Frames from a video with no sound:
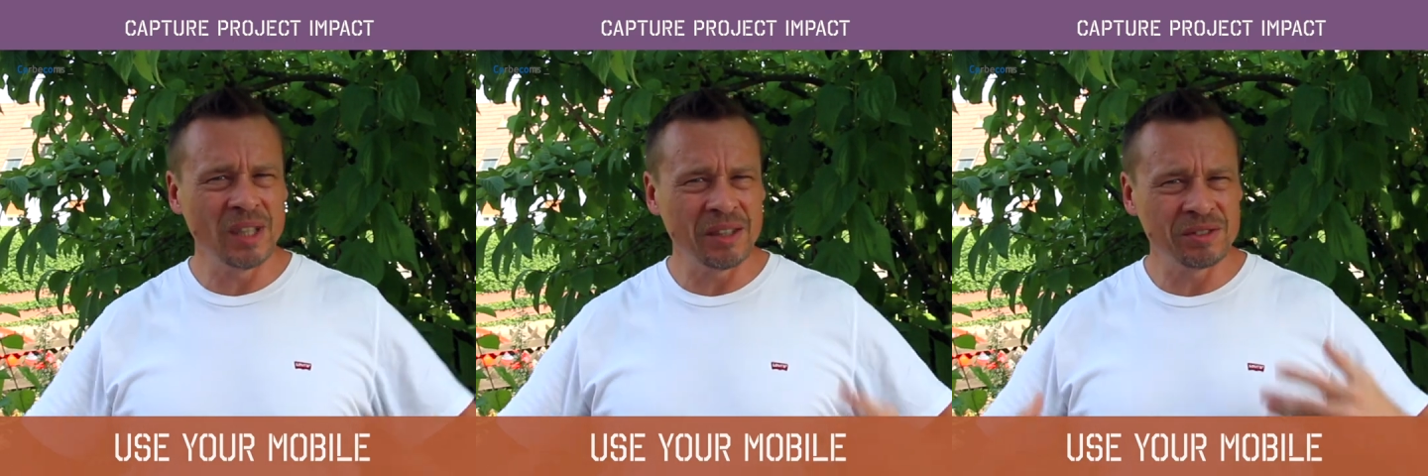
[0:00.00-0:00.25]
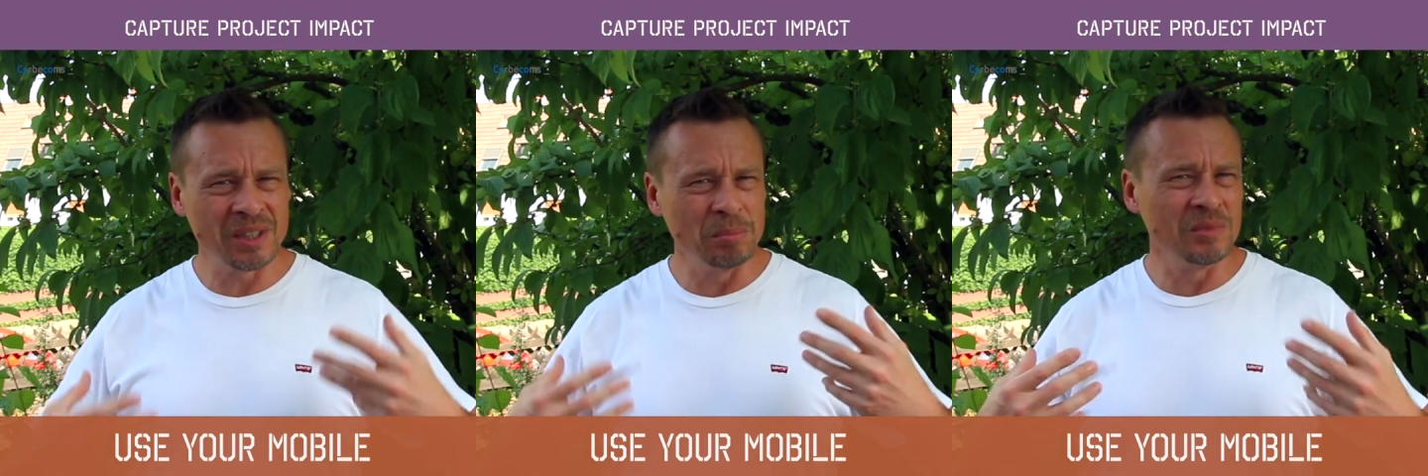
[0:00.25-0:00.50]
You
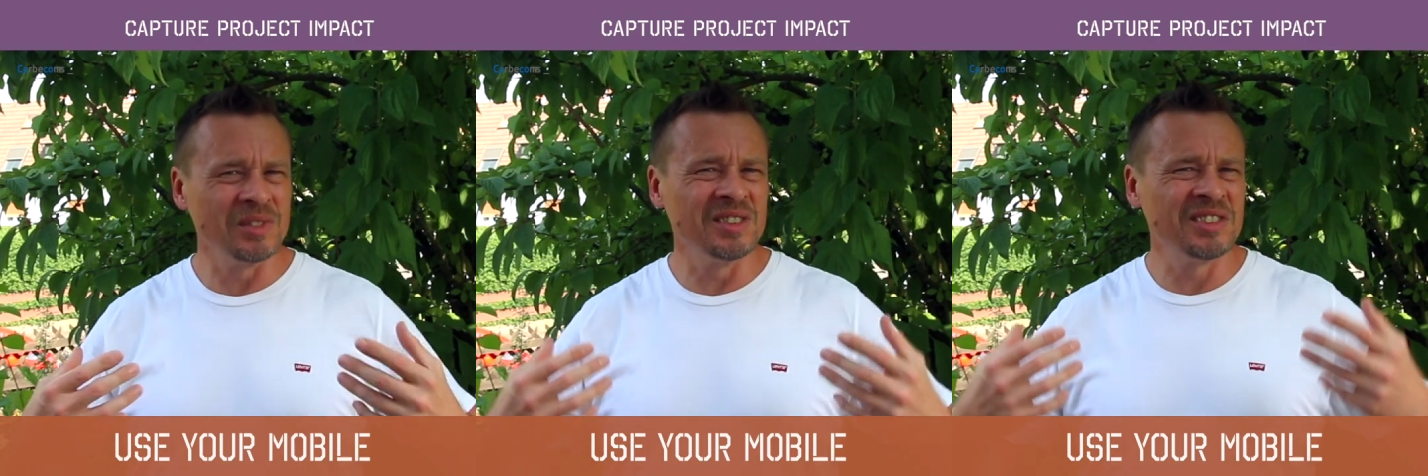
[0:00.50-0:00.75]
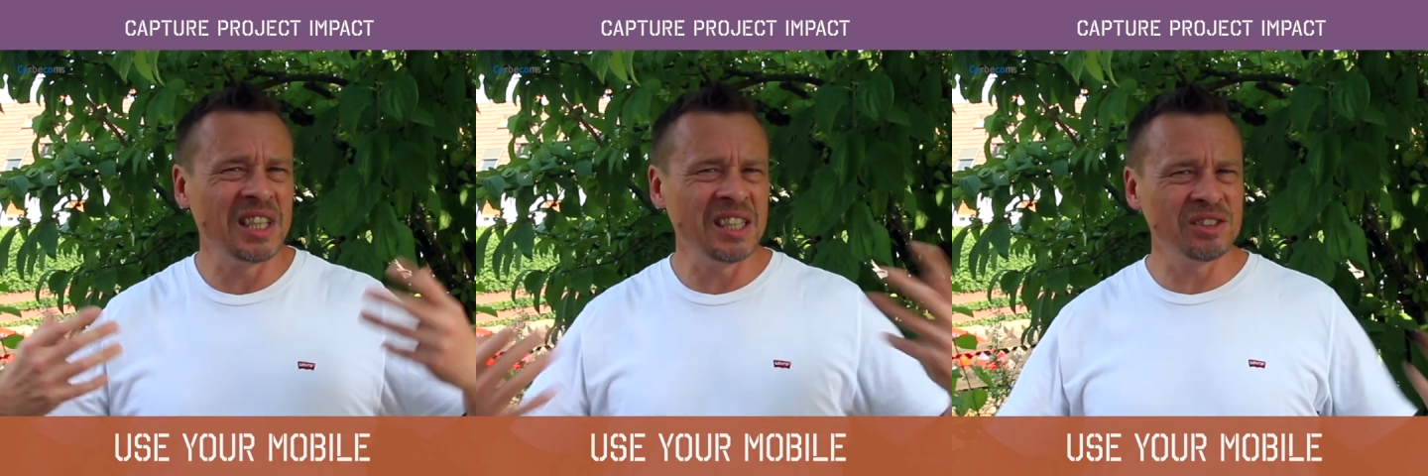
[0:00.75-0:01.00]
have some
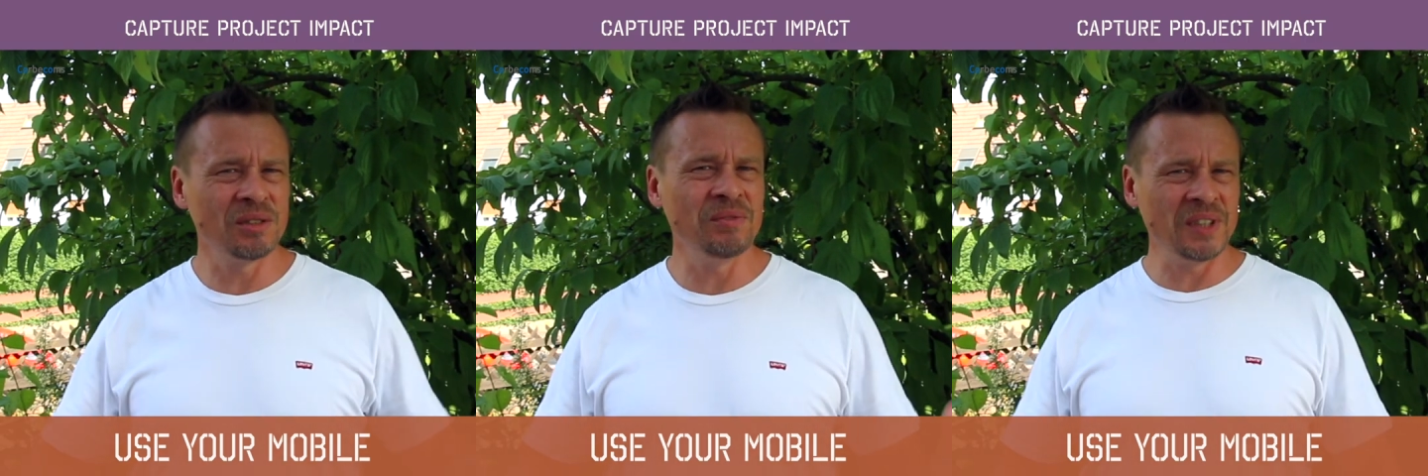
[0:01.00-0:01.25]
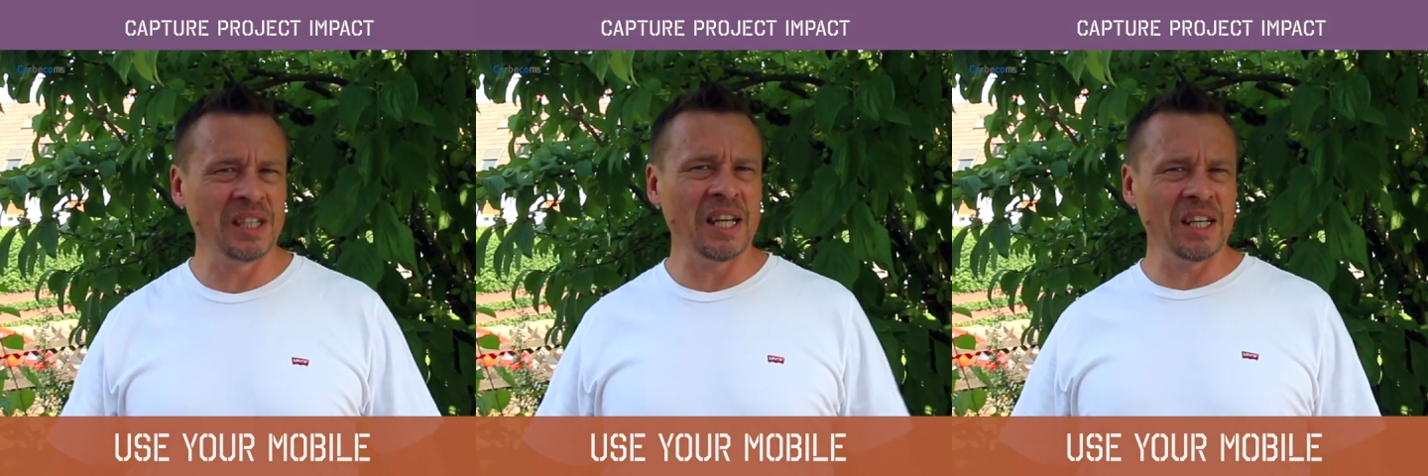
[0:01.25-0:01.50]

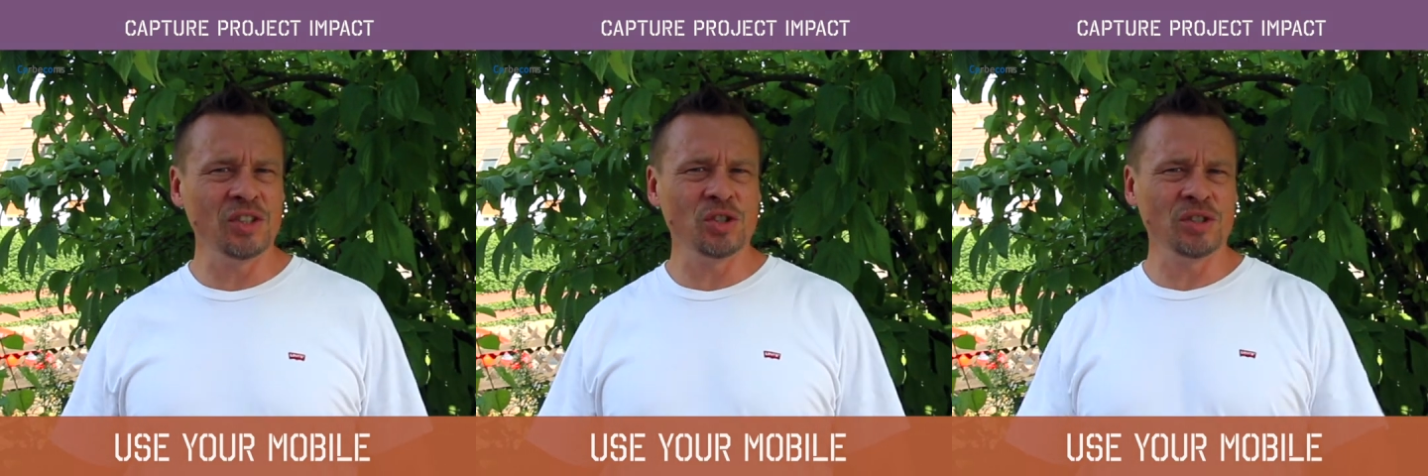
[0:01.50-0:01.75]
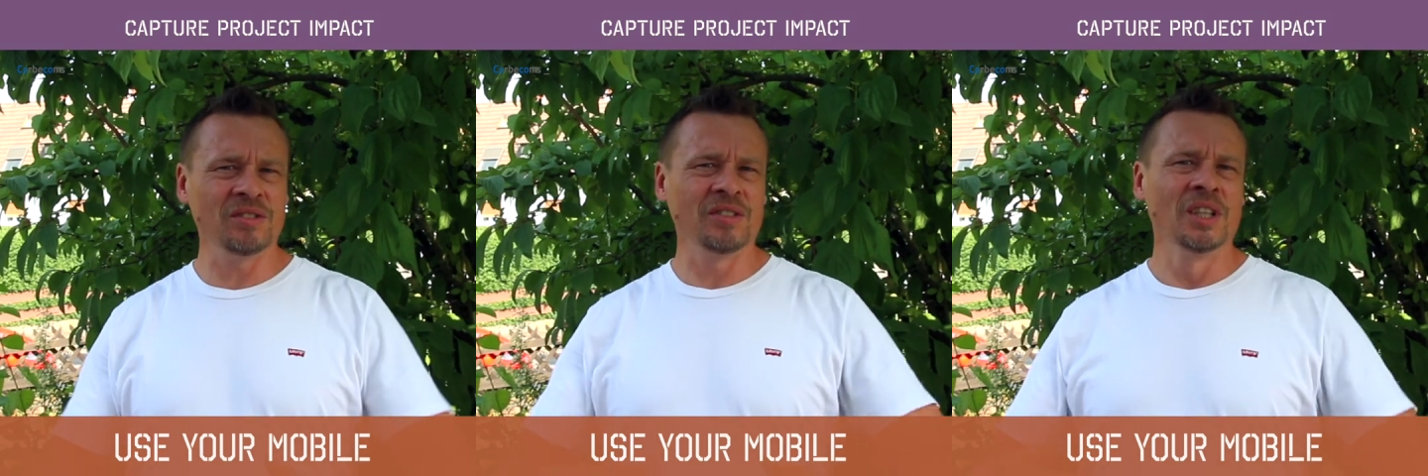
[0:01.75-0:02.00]

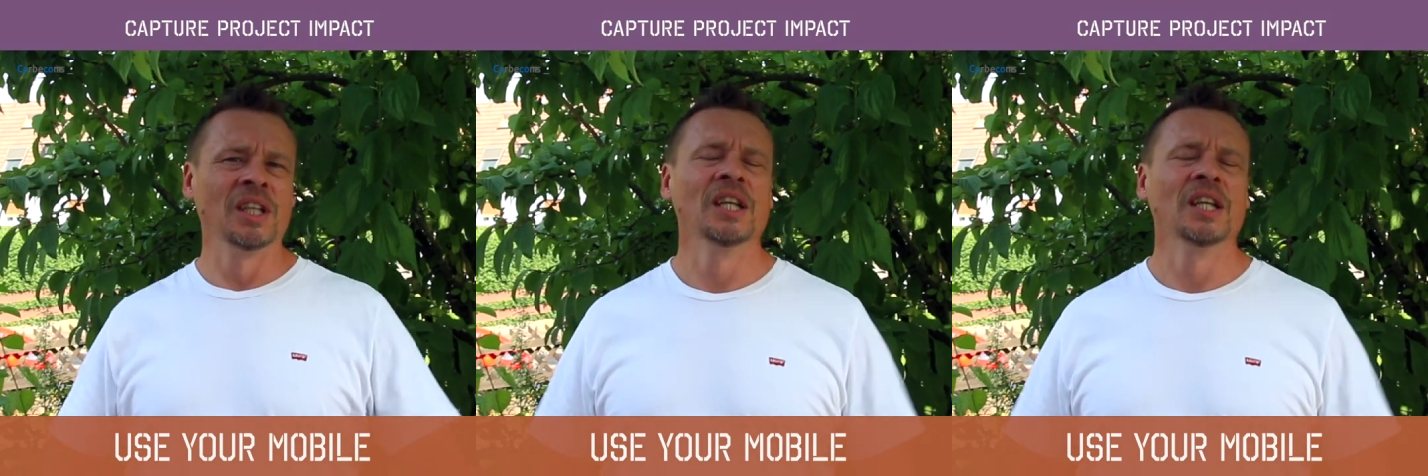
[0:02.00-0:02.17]
testification,